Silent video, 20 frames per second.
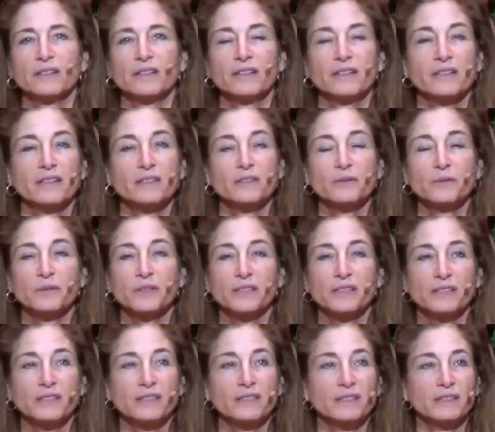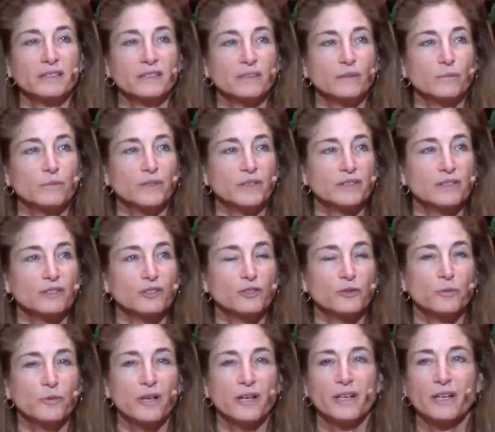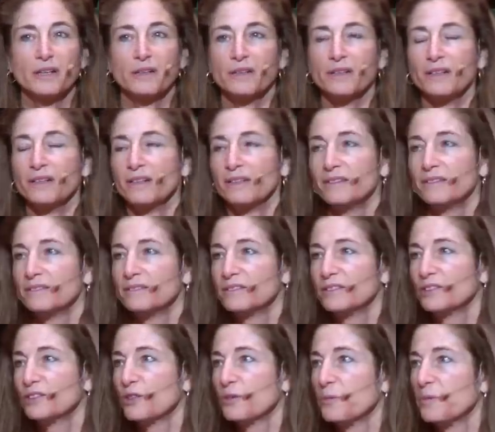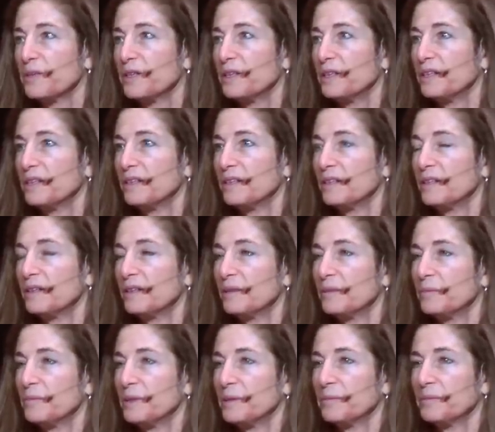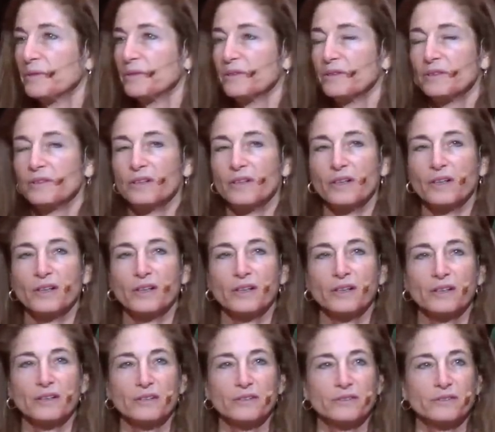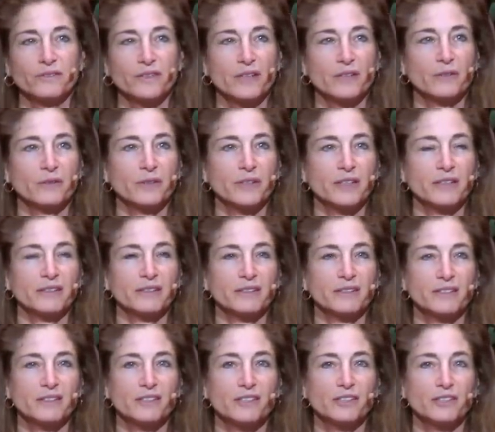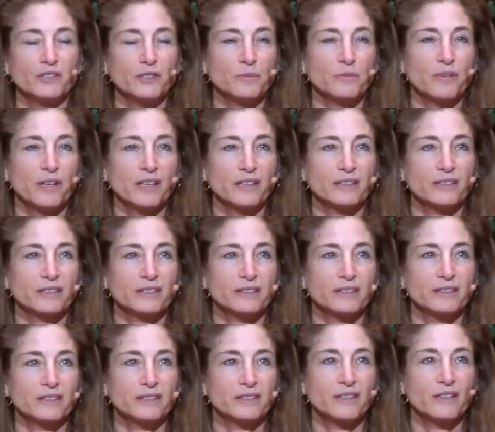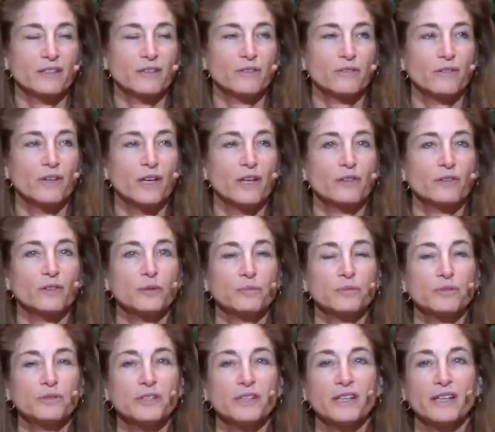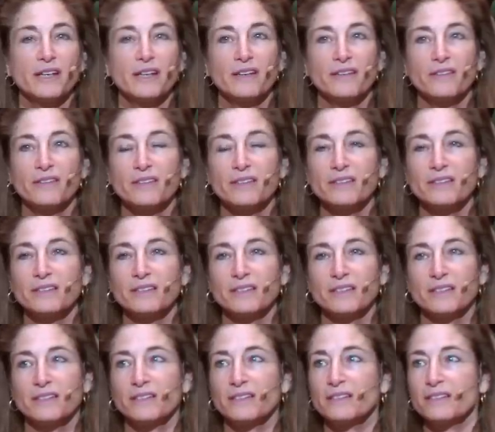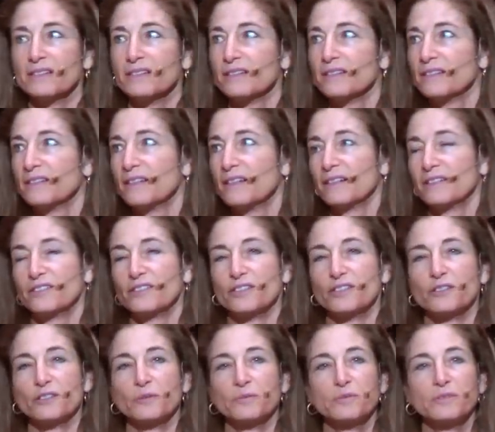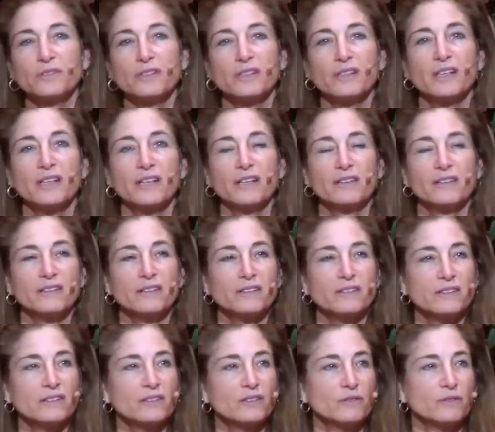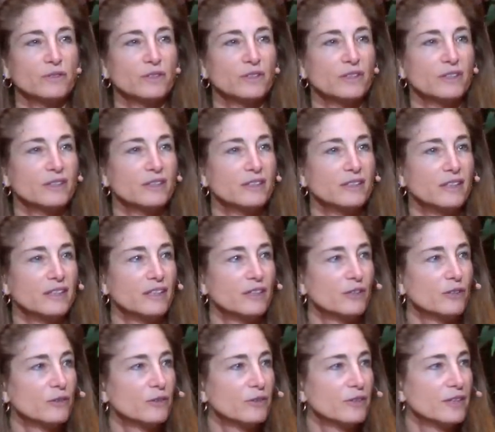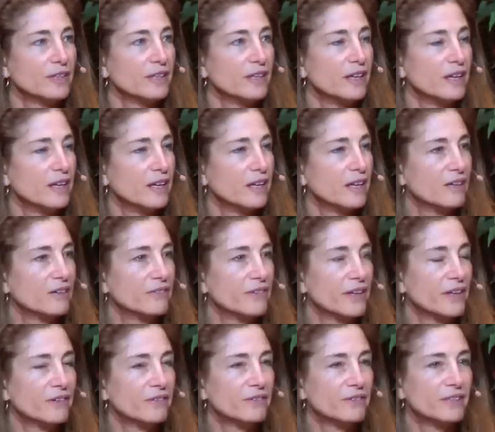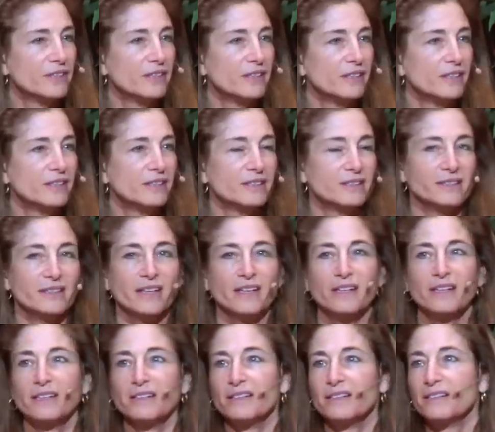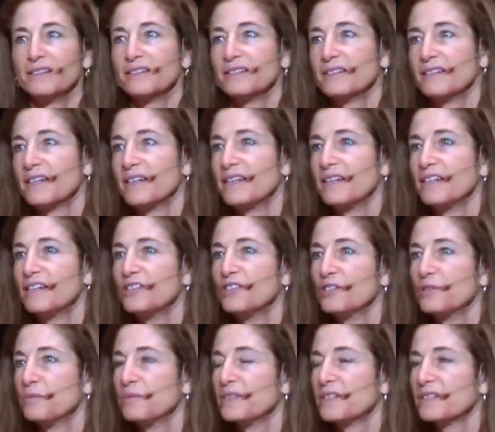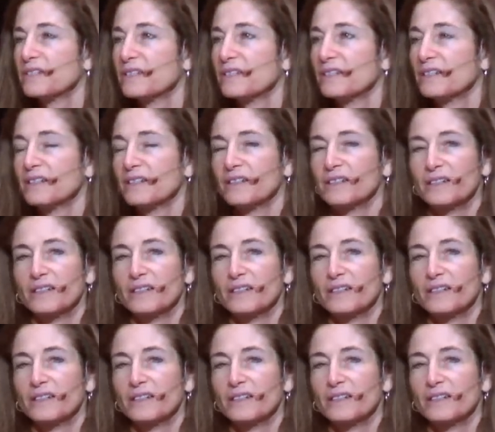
And that's what he did. I mean, this is why so many people are following the teachings and practices of the Buddha, and this is not just the Buddha. This is really the inquiry of every saint and sage and mystic